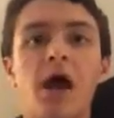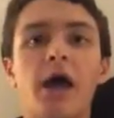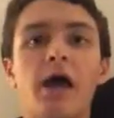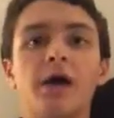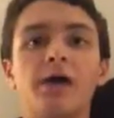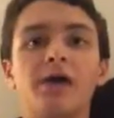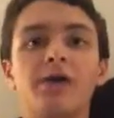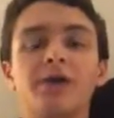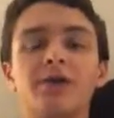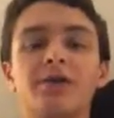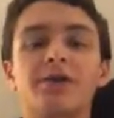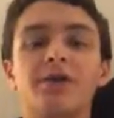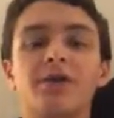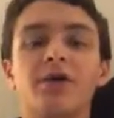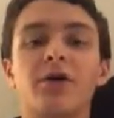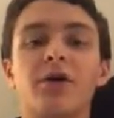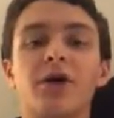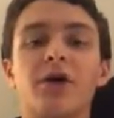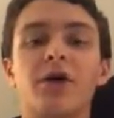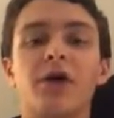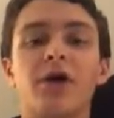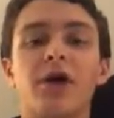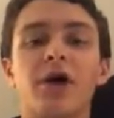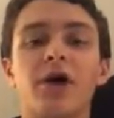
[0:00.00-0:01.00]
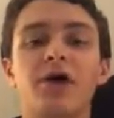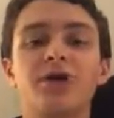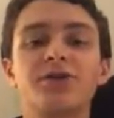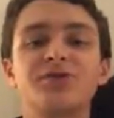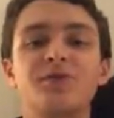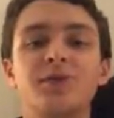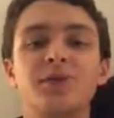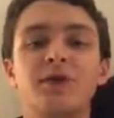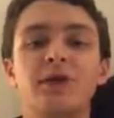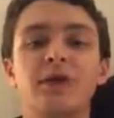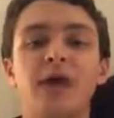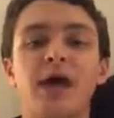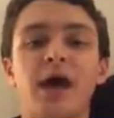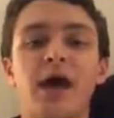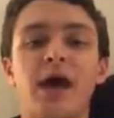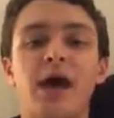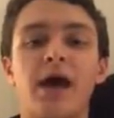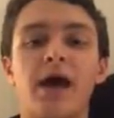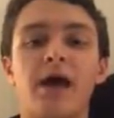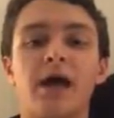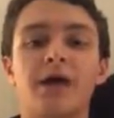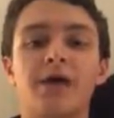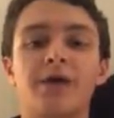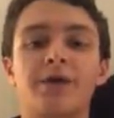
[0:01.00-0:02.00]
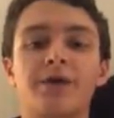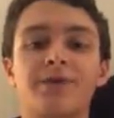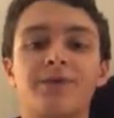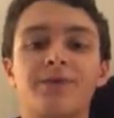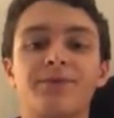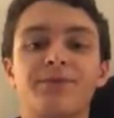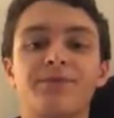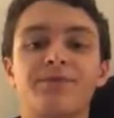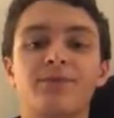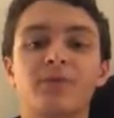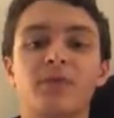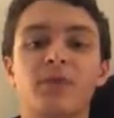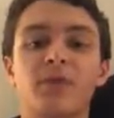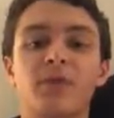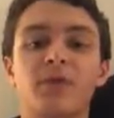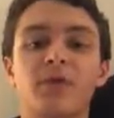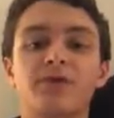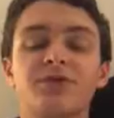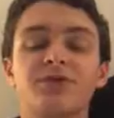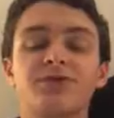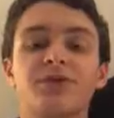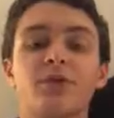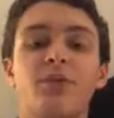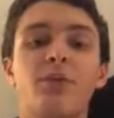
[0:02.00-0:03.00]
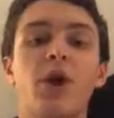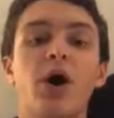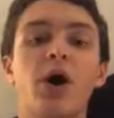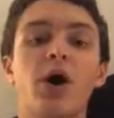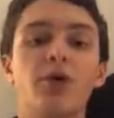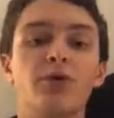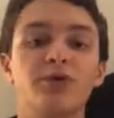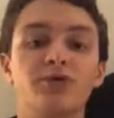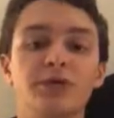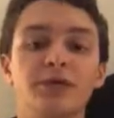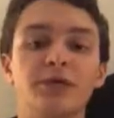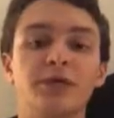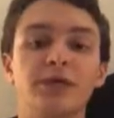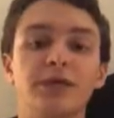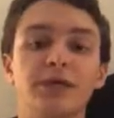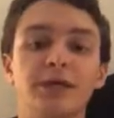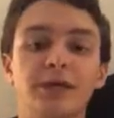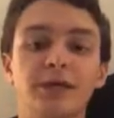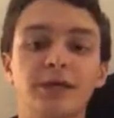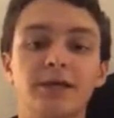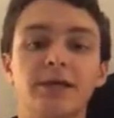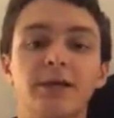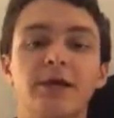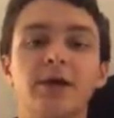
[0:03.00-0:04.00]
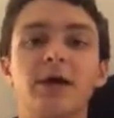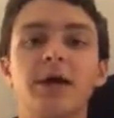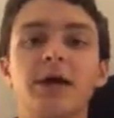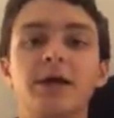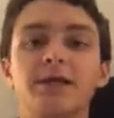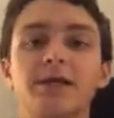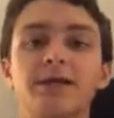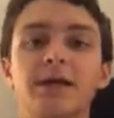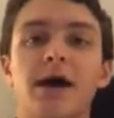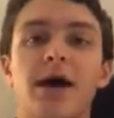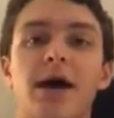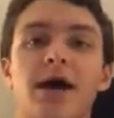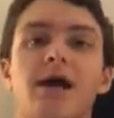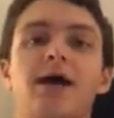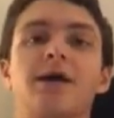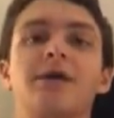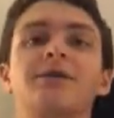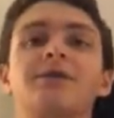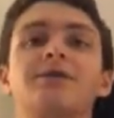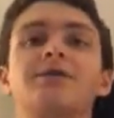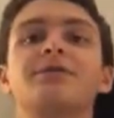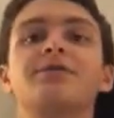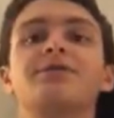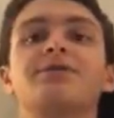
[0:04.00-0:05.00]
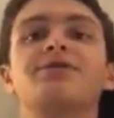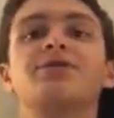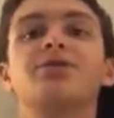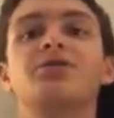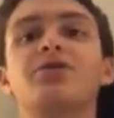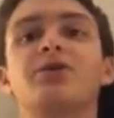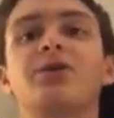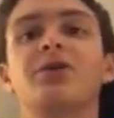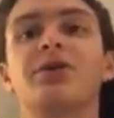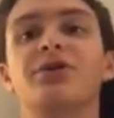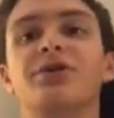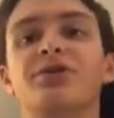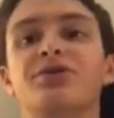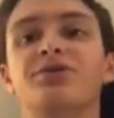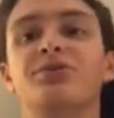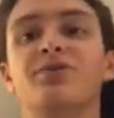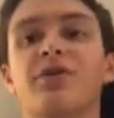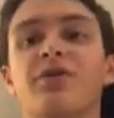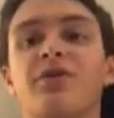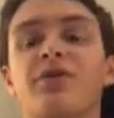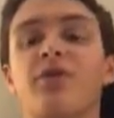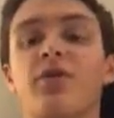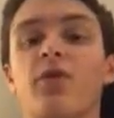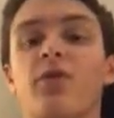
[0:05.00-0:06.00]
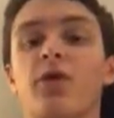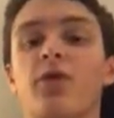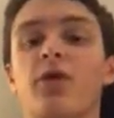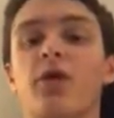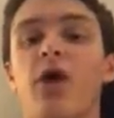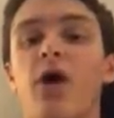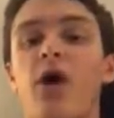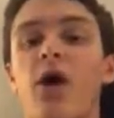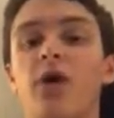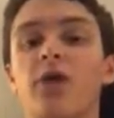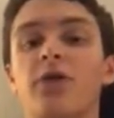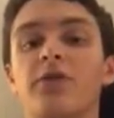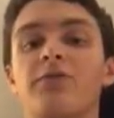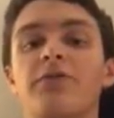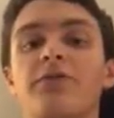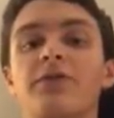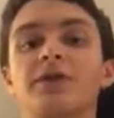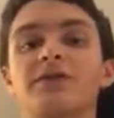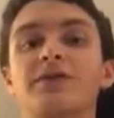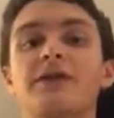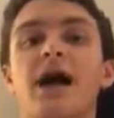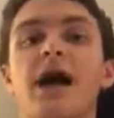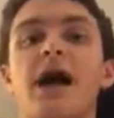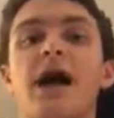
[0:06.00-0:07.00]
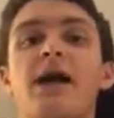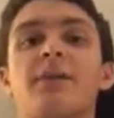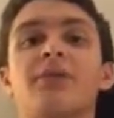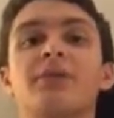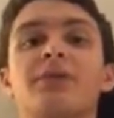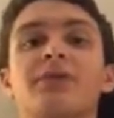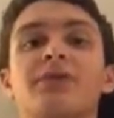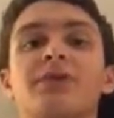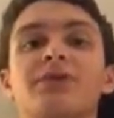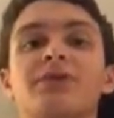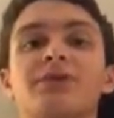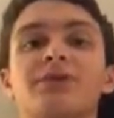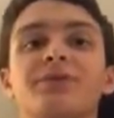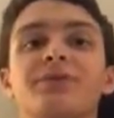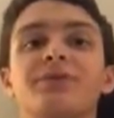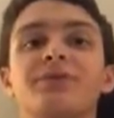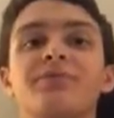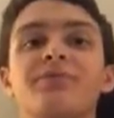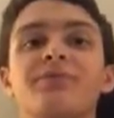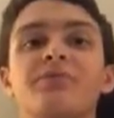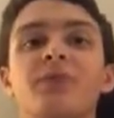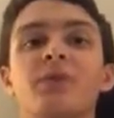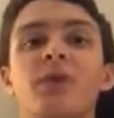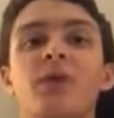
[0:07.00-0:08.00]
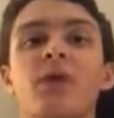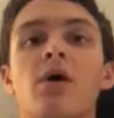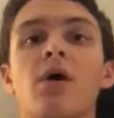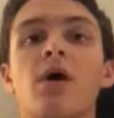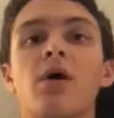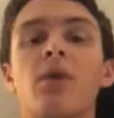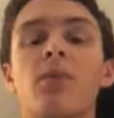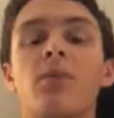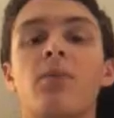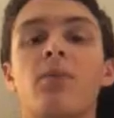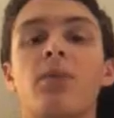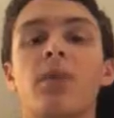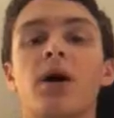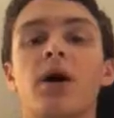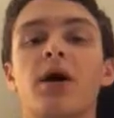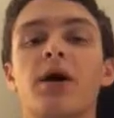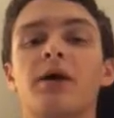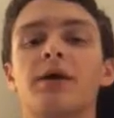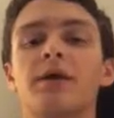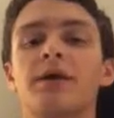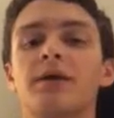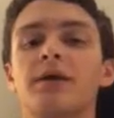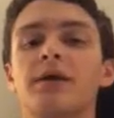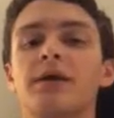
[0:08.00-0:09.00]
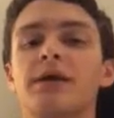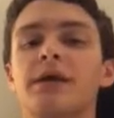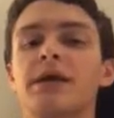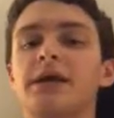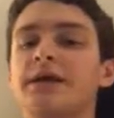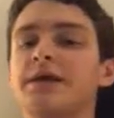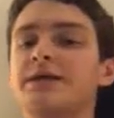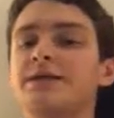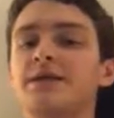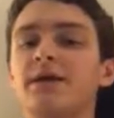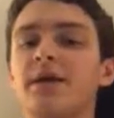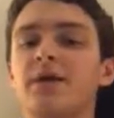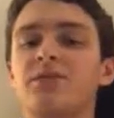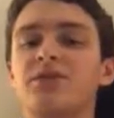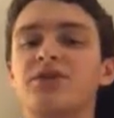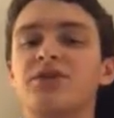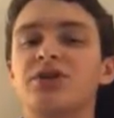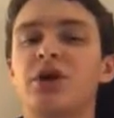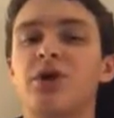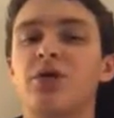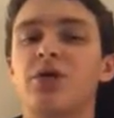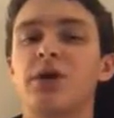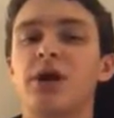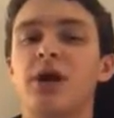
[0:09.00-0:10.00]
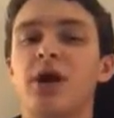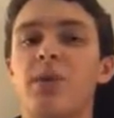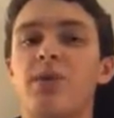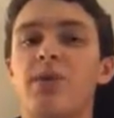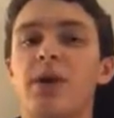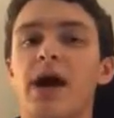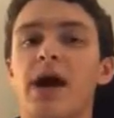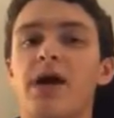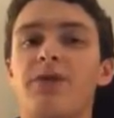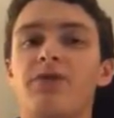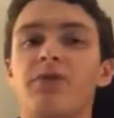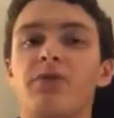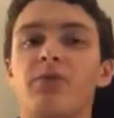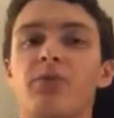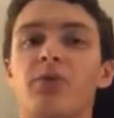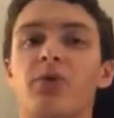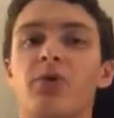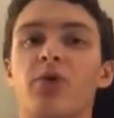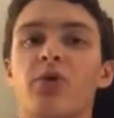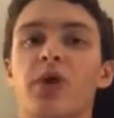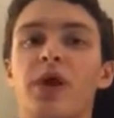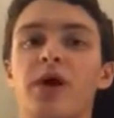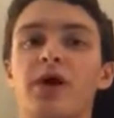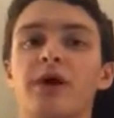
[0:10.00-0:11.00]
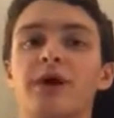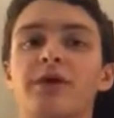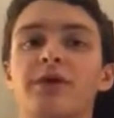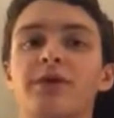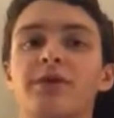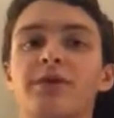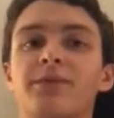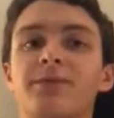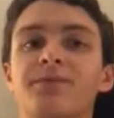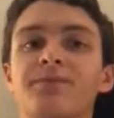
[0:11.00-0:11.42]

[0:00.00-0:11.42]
And her husband had supposedly died 2 years before all of this happened, but he ends up showing up at the parade.